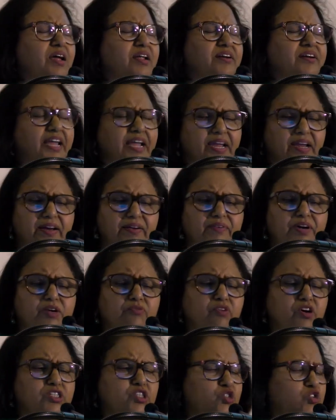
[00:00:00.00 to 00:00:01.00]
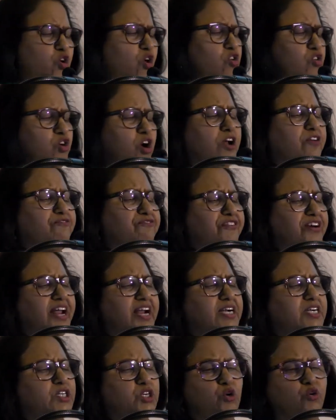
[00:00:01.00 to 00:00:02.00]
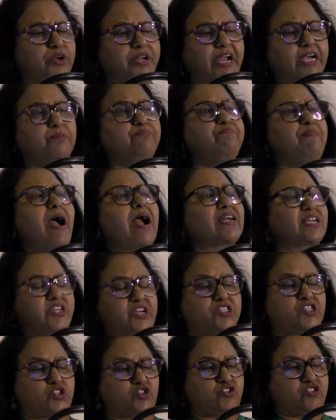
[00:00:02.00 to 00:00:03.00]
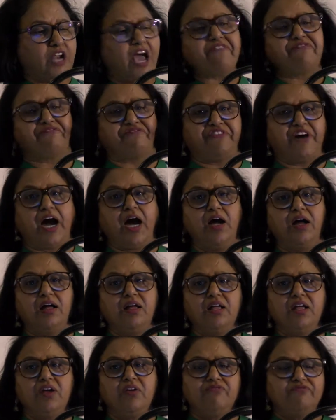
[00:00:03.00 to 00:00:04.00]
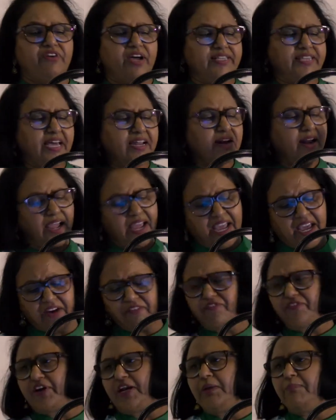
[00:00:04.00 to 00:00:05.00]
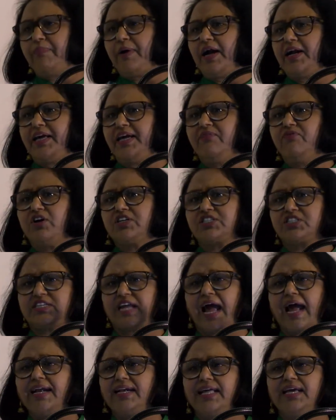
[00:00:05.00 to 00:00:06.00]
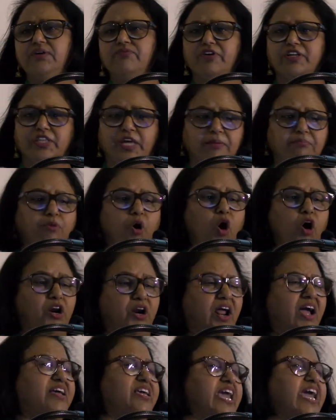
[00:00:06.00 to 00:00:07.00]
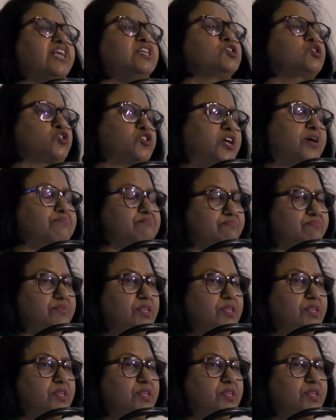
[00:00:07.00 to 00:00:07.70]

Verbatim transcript: David was so confident to get back his stuff uh, whether everybody was standing with him or against him.